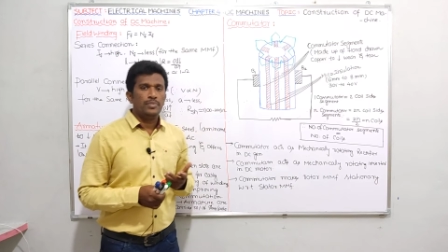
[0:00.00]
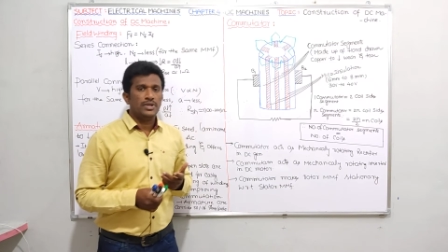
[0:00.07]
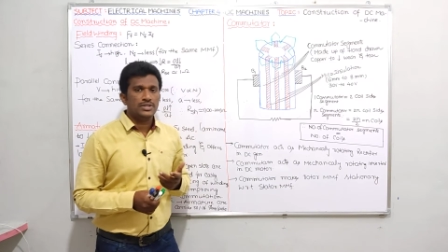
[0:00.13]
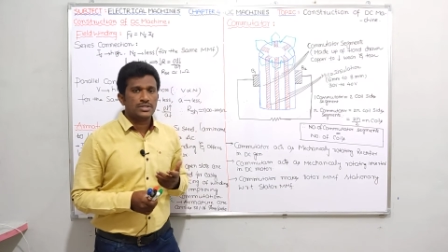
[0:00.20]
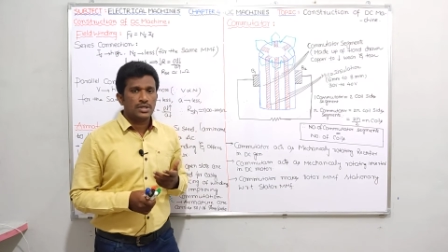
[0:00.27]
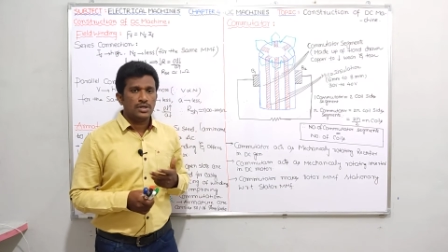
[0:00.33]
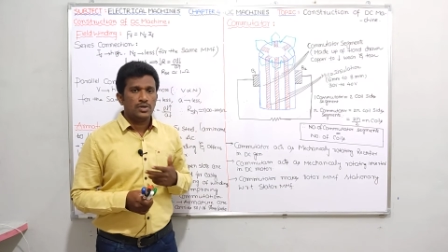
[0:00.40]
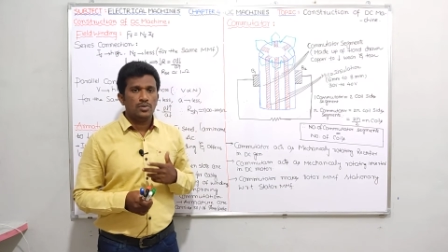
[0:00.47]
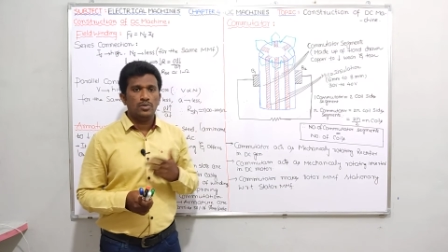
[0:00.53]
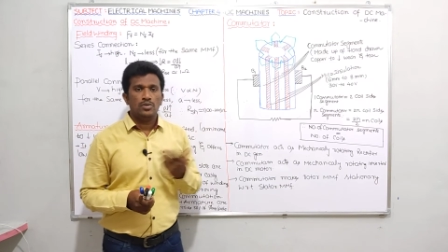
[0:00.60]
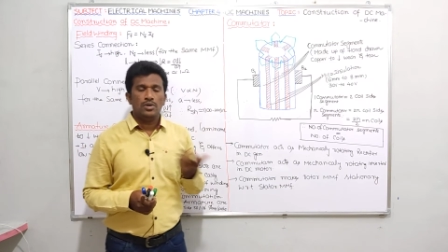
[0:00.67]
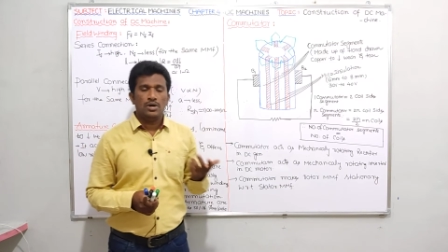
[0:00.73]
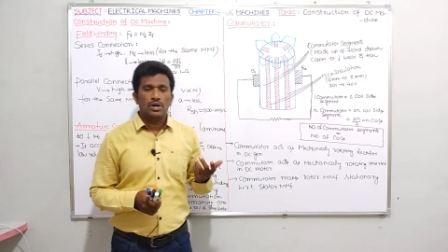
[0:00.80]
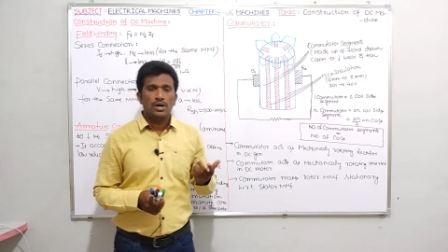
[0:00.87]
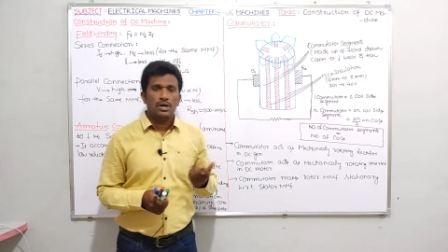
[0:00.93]
Please try
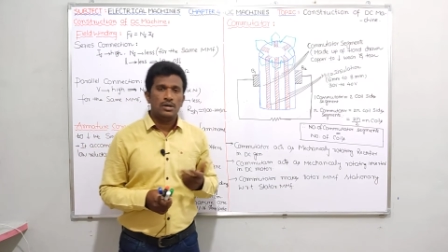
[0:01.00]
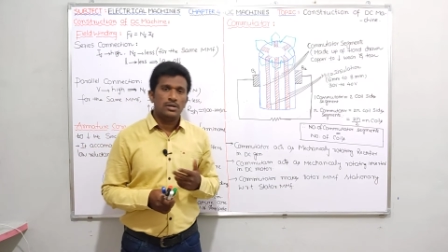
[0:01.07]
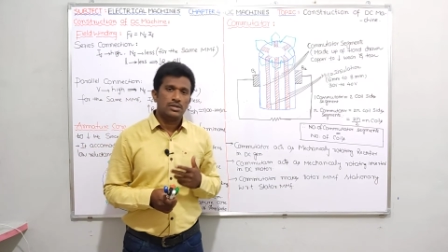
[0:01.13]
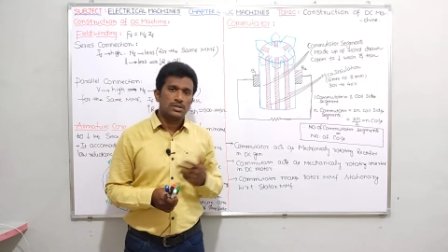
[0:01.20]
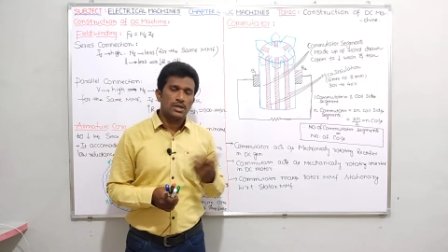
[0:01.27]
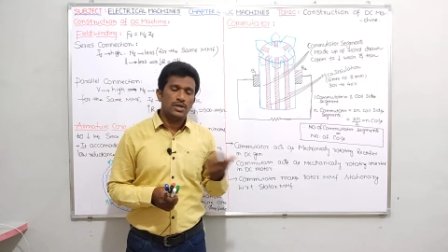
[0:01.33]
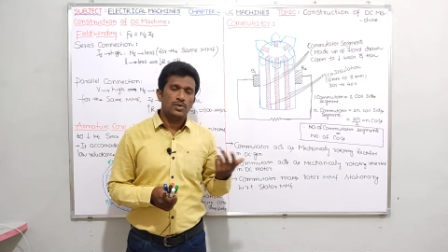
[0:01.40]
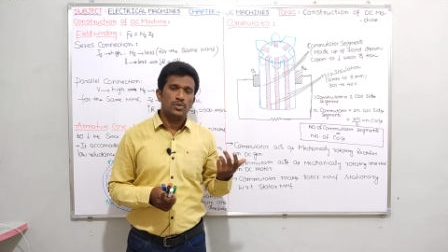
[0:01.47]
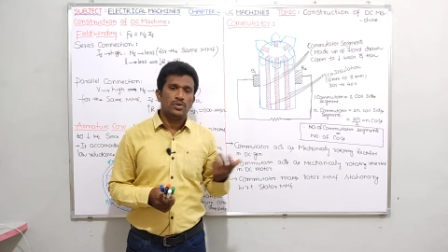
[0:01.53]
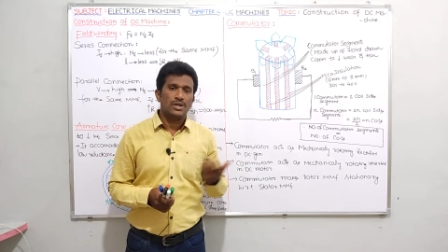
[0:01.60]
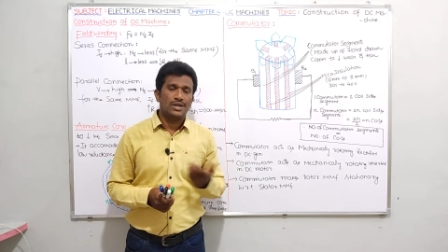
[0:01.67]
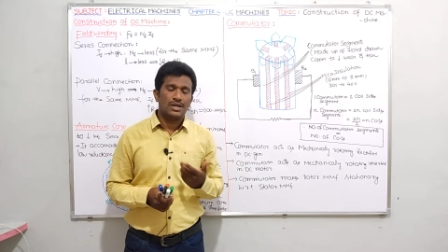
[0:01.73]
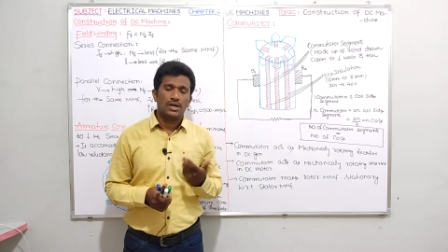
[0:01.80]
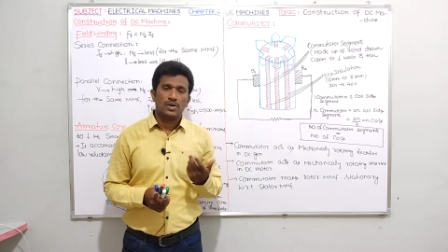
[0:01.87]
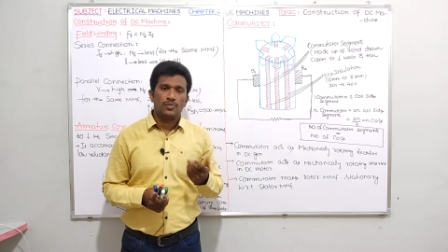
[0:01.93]
to
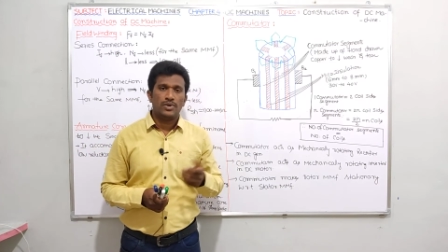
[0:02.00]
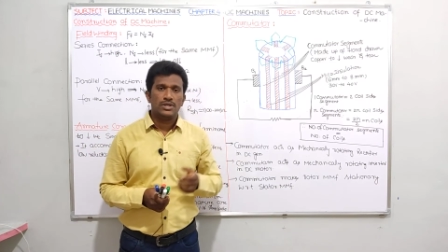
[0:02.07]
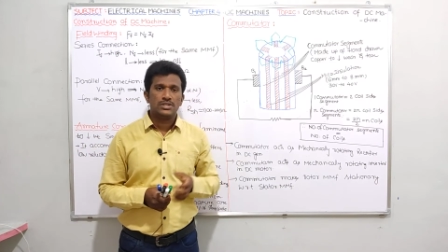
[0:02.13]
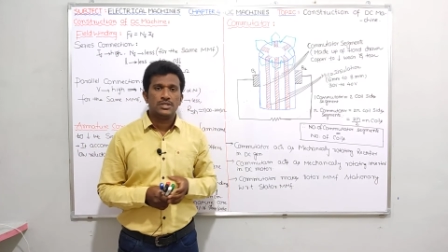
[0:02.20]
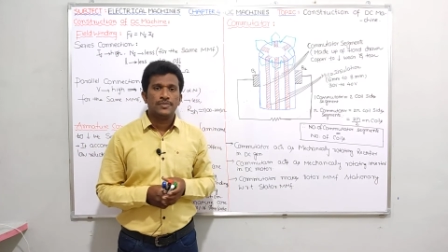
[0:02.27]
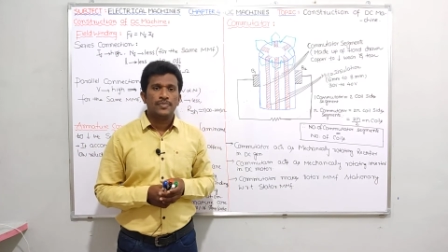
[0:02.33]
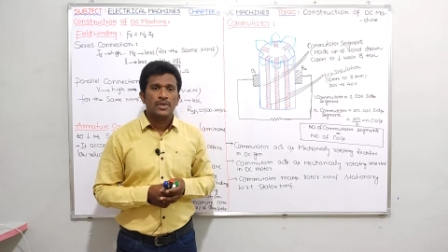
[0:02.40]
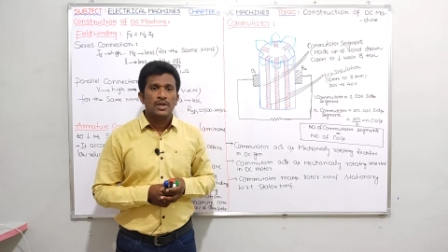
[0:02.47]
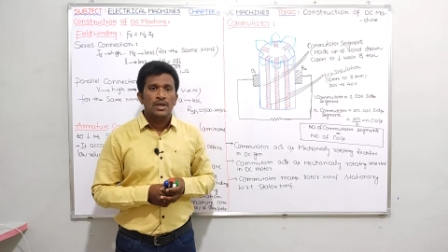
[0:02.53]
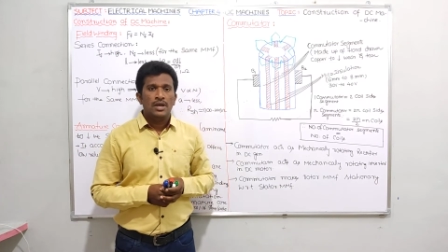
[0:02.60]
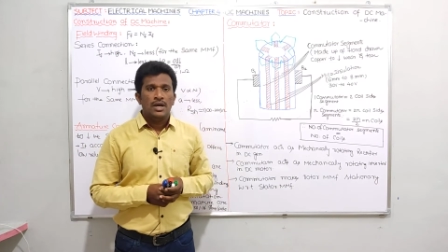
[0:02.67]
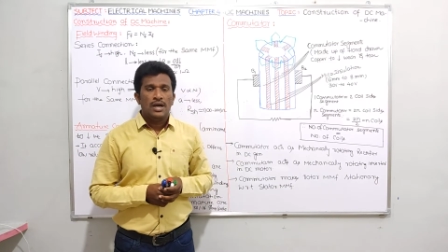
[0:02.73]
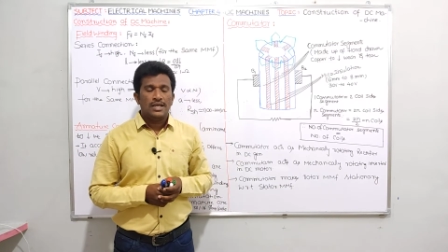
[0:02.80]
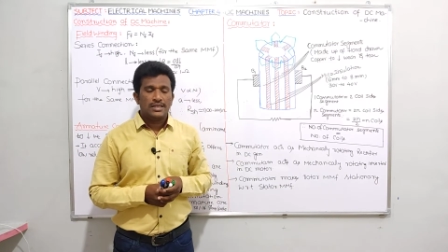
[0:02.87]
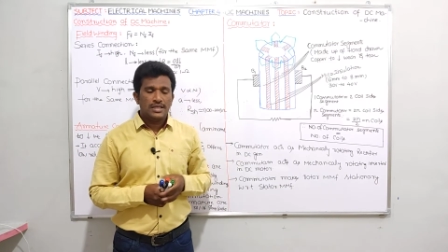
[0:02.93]
recollect once.
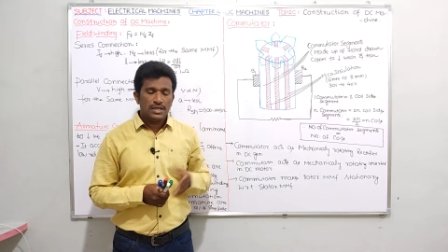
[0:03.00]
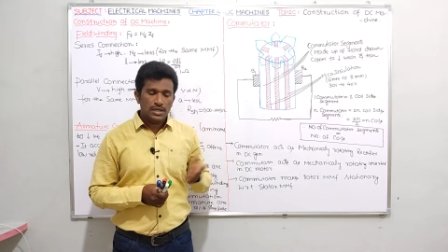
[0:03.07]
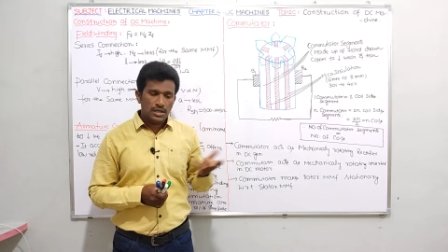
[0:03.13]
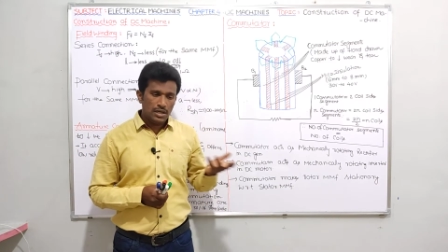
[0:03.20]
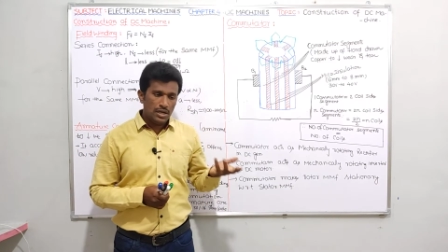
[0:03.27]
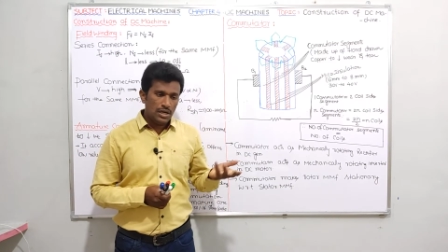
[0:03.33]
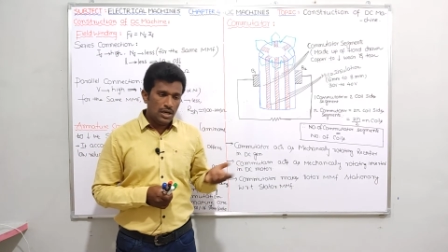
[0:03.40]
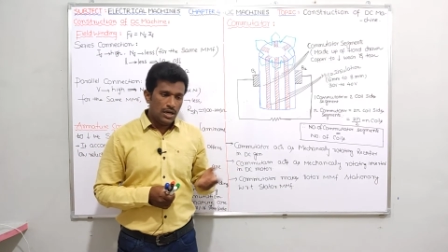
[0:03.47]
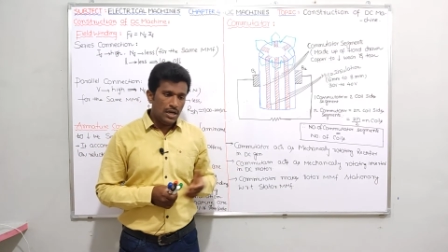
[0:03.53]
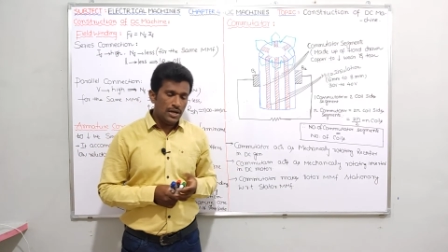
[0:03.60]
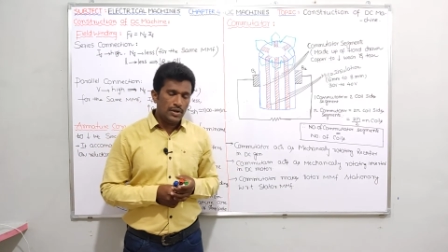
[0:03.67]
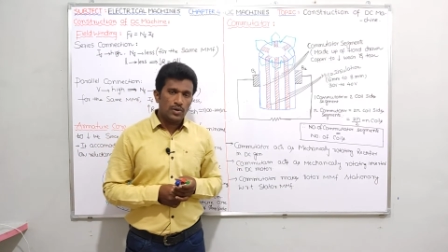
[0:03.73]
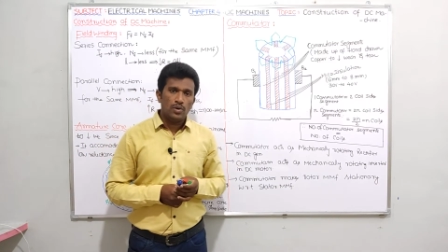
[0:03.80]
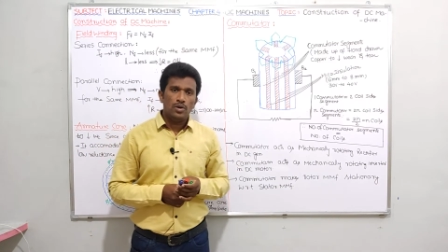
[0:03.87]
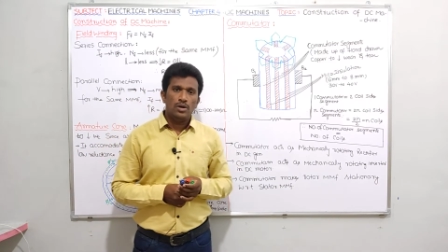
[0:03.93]
I think I
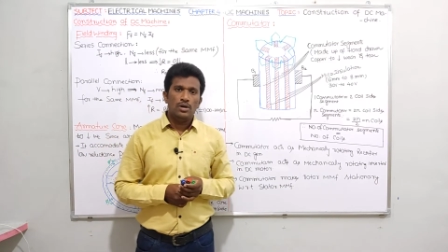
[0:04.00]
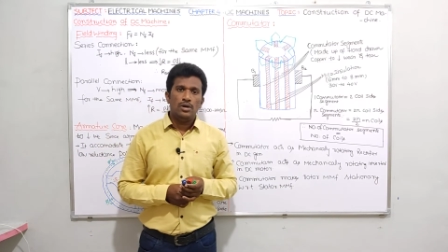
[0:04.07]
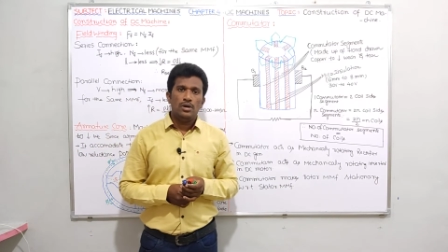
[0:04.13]
told